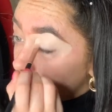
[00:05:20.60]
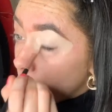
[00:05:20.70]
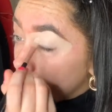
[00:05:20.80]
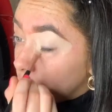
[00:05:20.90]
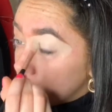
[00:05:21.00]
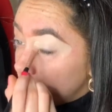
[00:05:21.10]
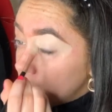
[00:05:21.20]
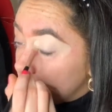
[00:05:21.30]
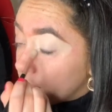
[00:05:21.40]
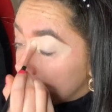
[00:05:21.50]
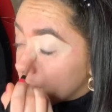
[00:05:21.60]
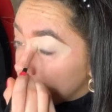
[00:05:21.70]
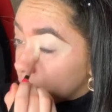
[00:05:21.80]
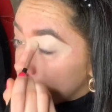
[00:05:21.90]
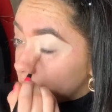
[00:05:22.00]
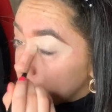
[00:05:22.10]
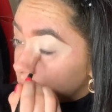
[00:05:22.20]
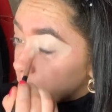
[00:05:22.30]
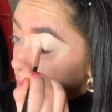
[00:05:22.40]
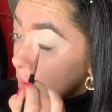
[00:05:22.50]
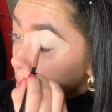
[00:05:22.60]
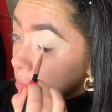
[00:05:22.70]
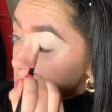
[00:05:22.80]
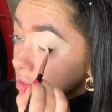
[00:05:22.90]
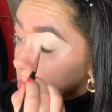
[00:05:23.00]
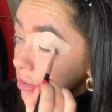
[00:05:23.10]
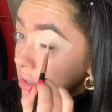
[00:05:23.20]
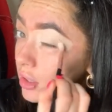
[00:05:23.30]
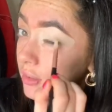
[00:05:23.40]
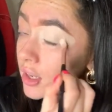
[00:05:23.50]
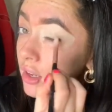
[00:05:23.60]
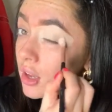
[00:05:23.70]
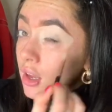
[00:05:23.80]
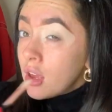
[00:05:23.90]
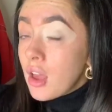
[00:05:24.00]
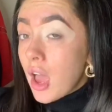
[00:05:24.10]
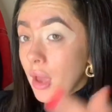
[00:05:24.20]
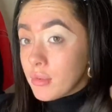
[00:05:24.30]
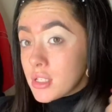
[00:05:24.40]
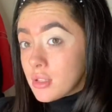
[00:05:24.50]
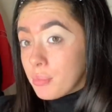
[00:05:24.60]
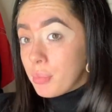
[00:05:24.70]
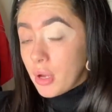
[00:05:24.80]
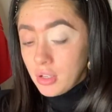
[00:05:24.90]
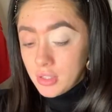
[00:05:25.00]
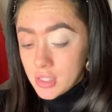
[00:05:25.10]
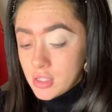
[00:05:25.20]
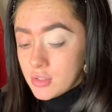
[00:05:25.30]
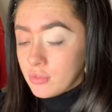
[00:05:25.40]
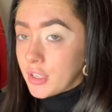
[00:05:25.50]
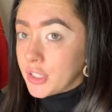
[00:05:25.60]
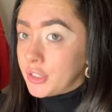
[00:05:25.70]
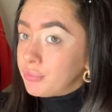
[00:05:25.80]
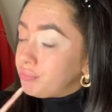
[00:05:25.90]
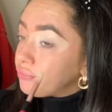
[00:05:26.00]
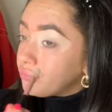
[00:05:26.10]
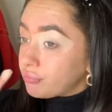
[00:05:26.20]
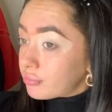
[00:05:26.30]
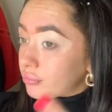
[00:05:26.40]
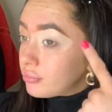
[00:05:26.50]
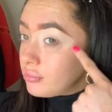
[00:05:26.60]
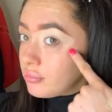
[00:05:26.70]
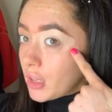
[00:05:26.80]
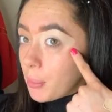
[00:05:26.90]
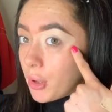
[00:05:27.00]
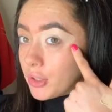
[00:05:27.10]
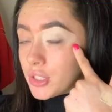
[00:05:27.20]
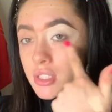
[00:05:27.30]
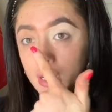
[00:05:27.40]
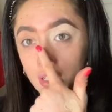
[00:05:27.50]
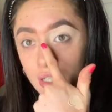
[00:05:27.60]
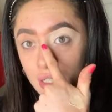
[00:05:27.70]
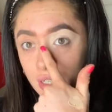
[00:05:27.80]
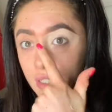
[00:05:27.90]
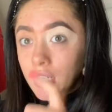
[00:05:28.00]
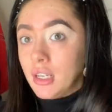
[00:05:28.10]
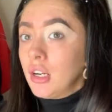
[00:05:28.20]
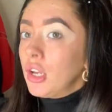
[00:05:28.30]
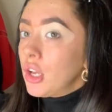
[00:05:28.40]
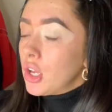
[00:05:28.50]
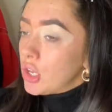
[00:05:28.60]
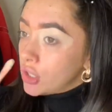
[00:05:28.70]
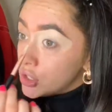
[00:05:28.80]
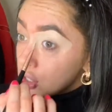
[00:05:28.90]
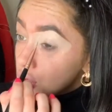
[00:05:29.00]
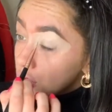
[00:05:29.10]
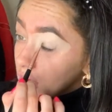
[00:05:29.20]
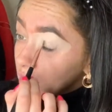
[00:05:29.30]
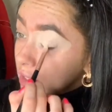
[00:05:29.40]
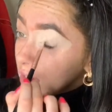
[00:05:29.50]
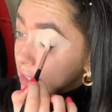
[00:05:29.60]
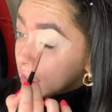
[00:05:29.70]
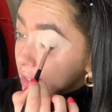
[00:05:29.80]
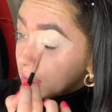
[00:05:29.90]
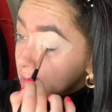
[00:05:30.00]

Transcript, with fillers: Hopefully. Not much longer anyway. I'm just pulling this right out. Pulled out here and in here just so that you can get